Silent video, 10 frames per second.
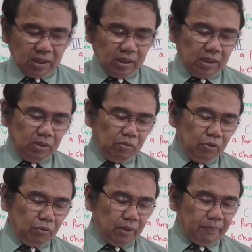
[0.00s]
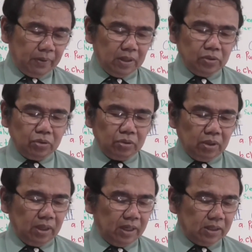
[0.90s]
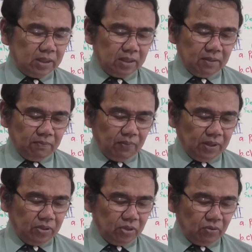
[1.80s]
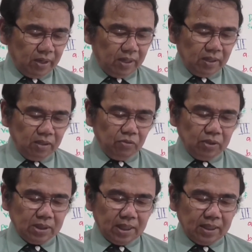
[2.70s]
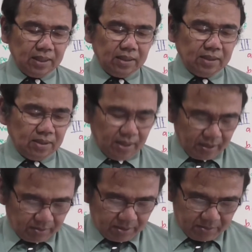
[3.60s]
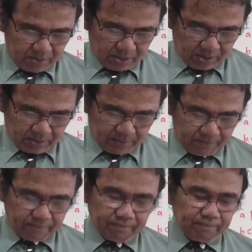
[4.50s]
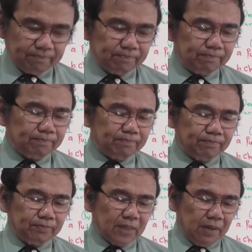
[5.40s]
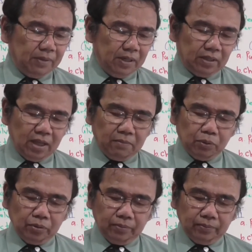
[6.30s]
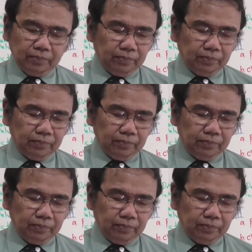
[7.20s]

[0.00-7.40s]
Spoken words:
And then we reference to the next pages right here, in which I got this diagram here. I mean a table.